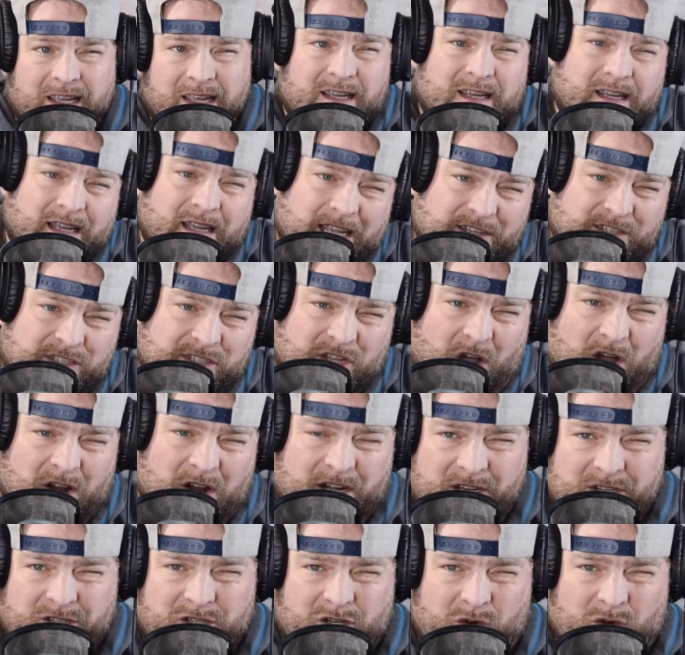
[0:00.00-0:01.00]
He started
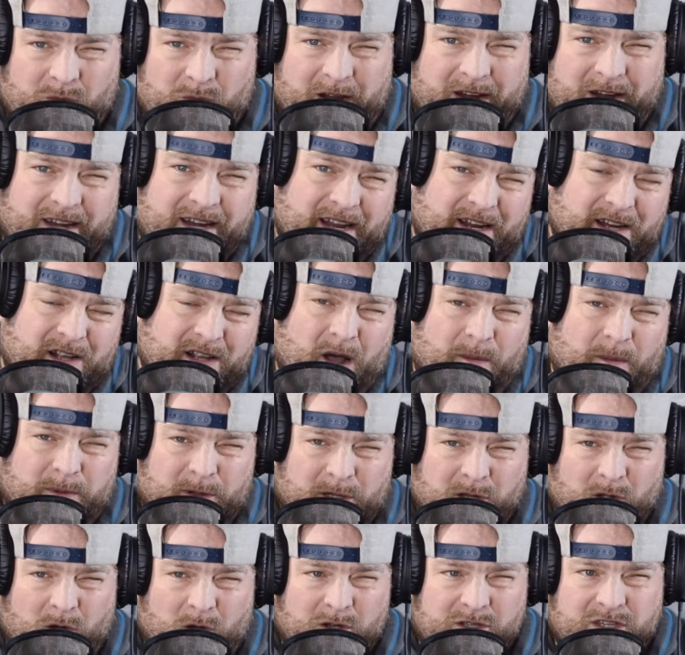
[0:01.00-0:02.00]
his career, he had a couple
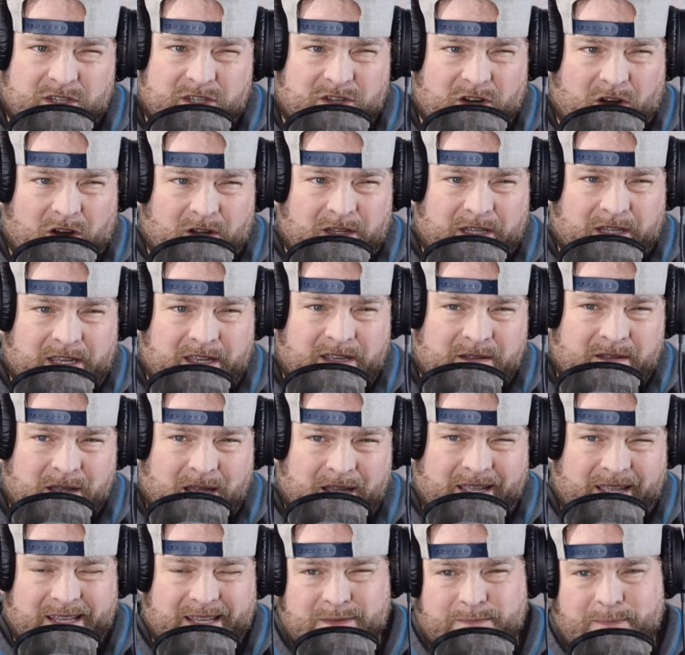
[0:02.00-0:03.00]
losses early
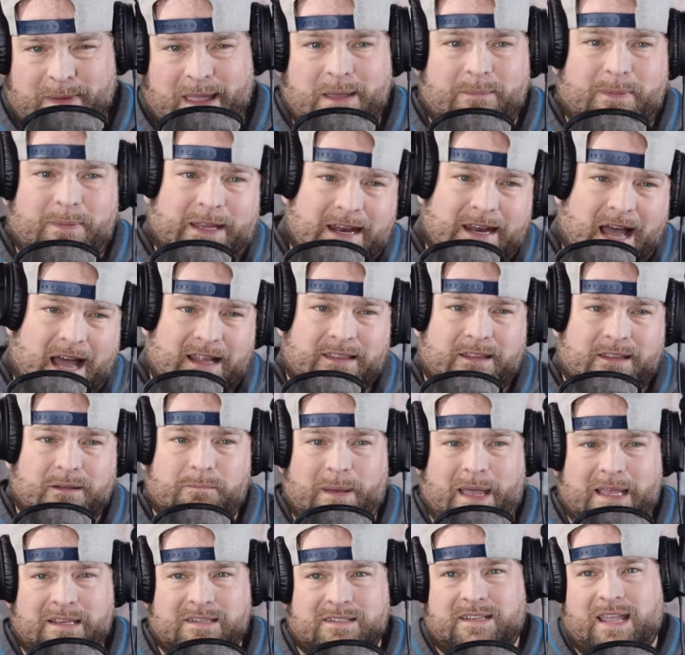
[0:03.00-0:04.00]
against maybe not the
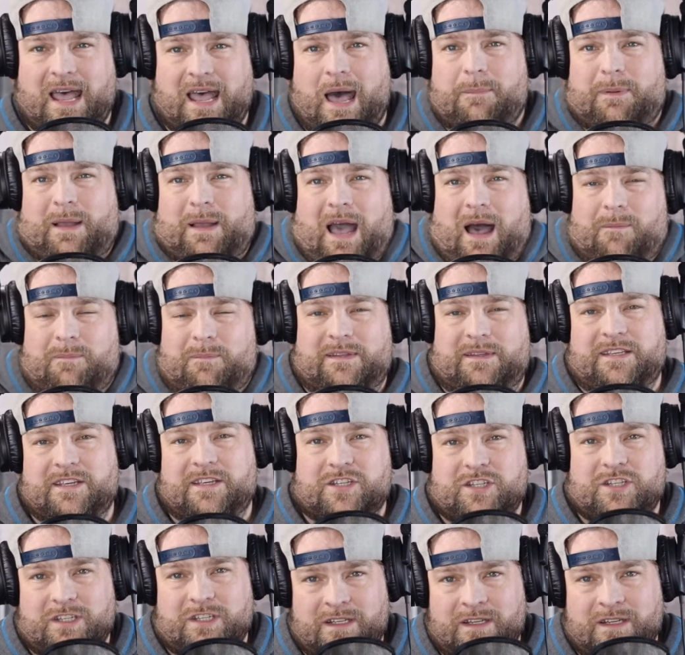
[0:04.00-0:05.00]
best top
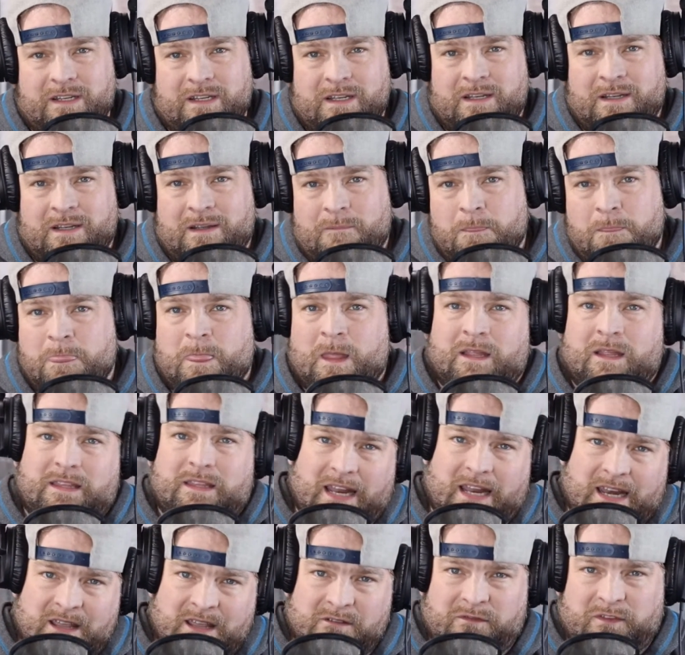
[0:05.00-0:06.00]
competition.
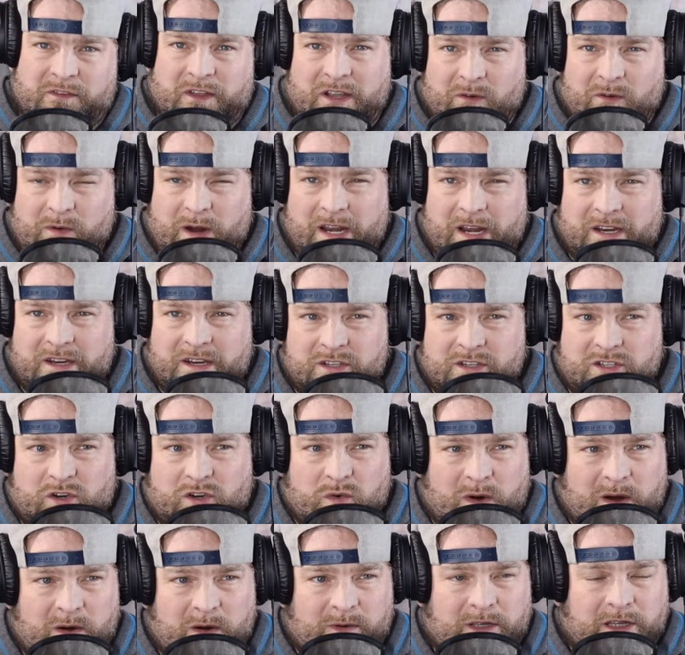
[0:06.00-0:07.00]
Then he invigorated his
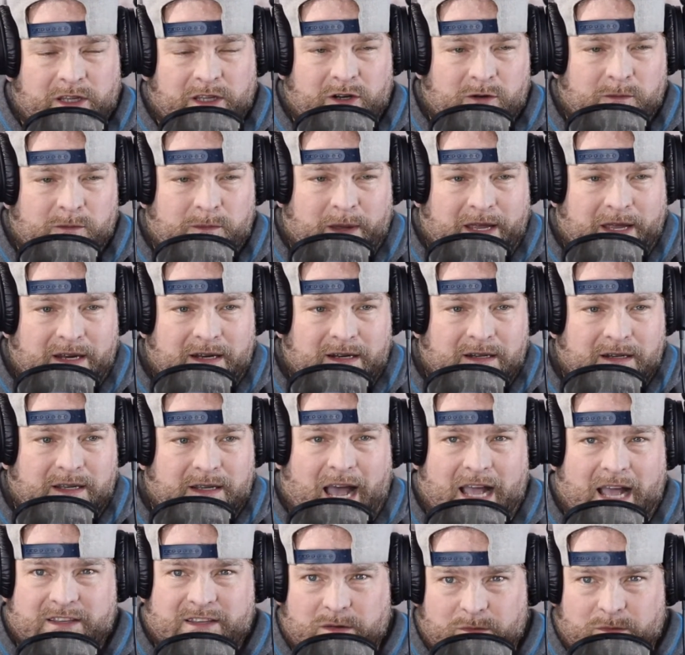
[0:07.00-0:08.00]
career a little bit,
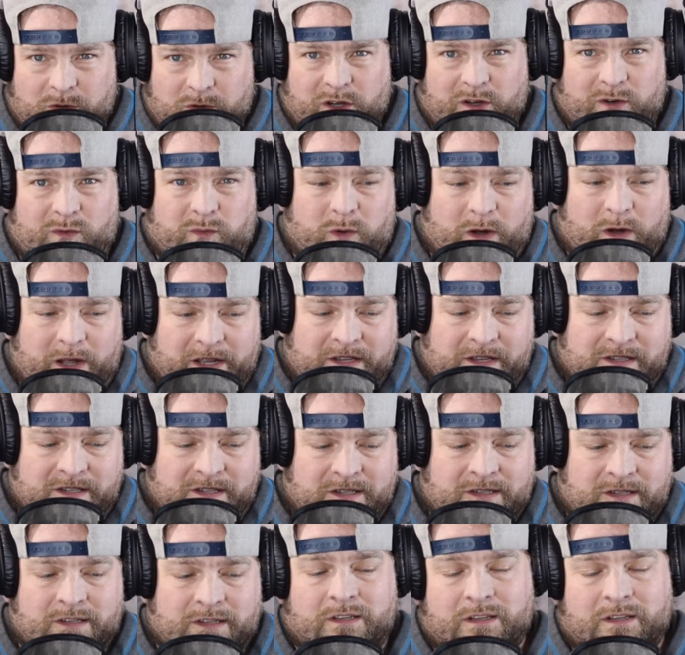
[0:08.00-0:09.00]
got some good
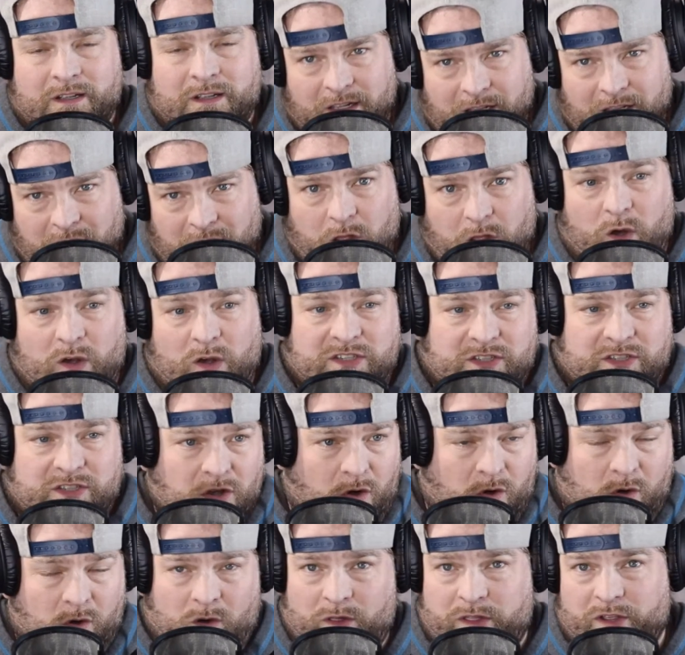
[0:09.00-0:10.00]
wins, lost to
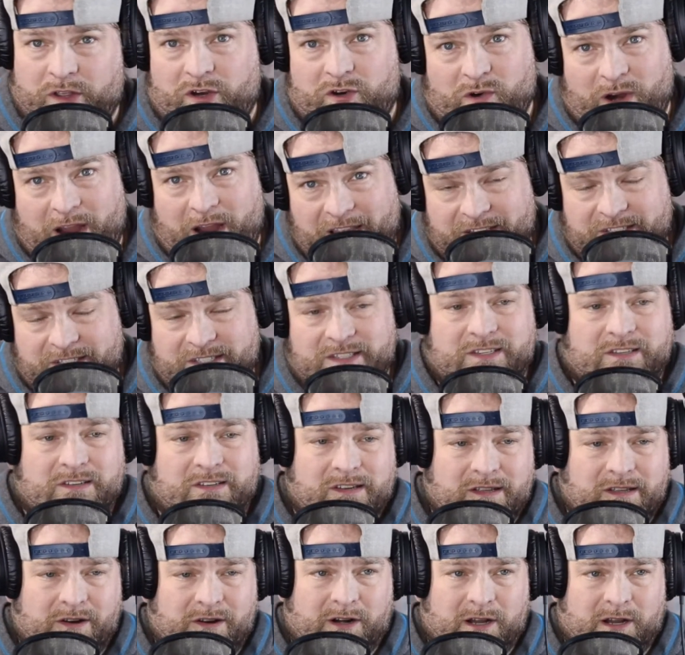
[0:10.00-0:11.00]
all the greats.
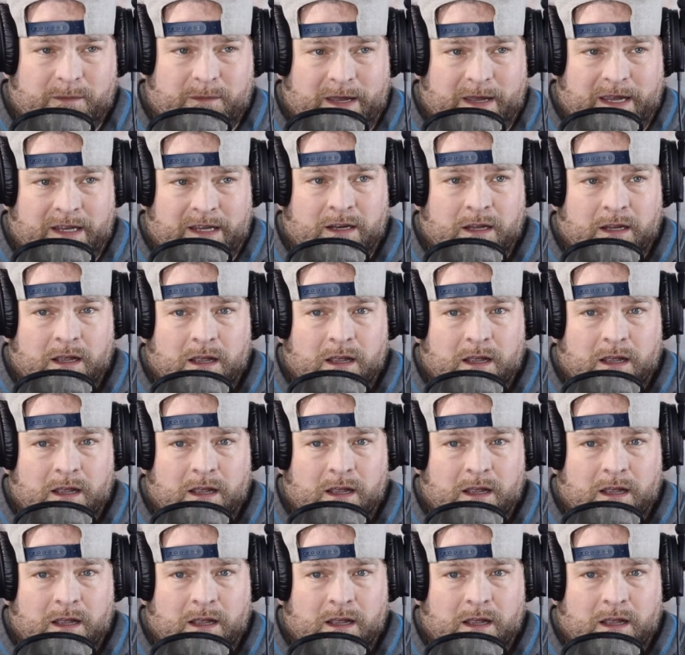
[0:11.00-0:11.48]
You know what I mean?